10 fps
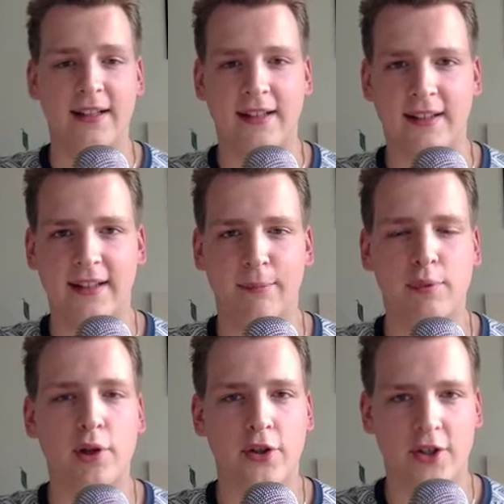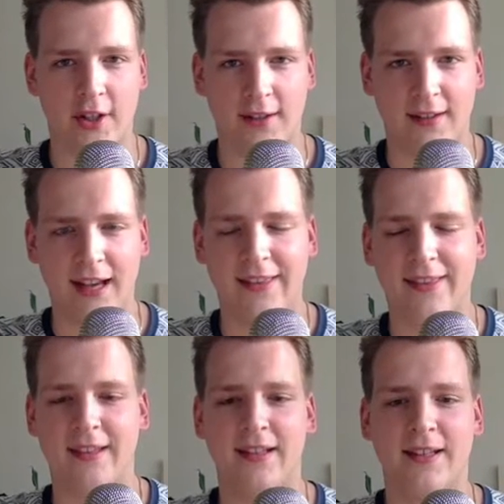the blockchain
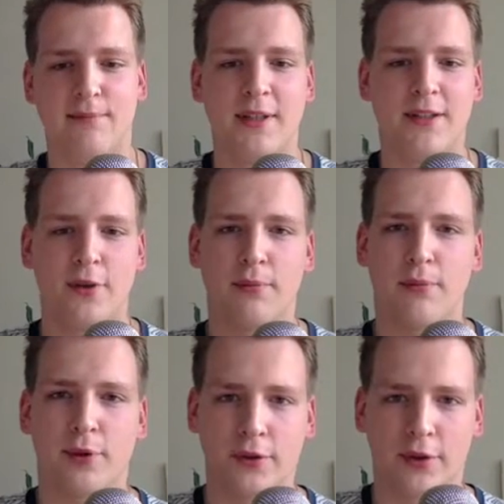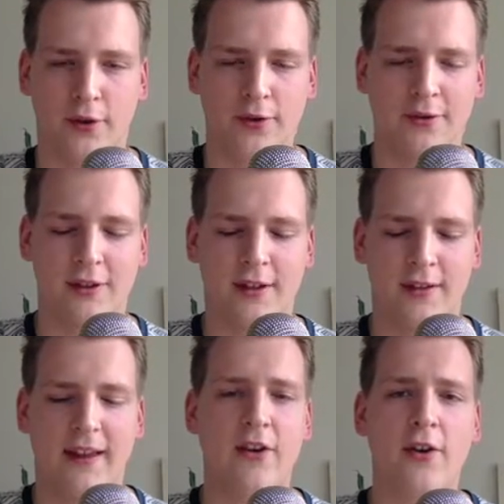and the Bitcoin protocol,
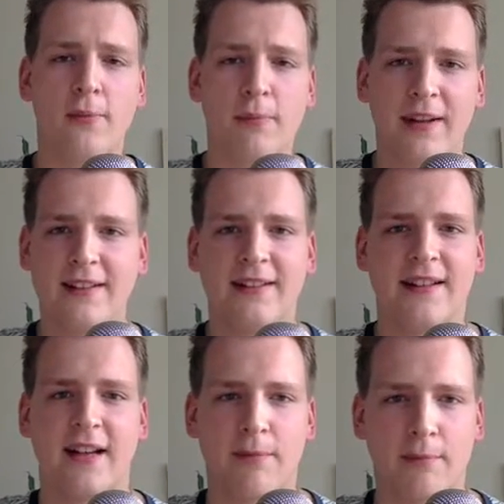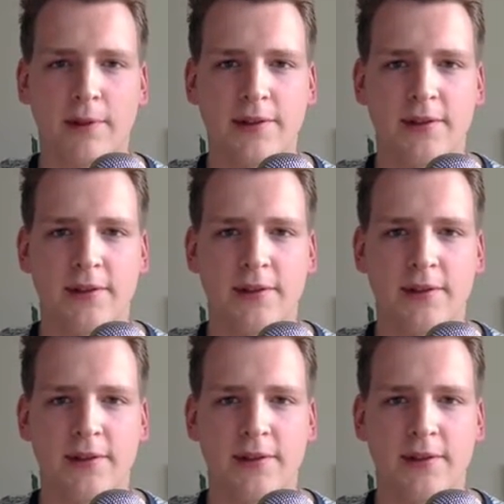they are completely decoupled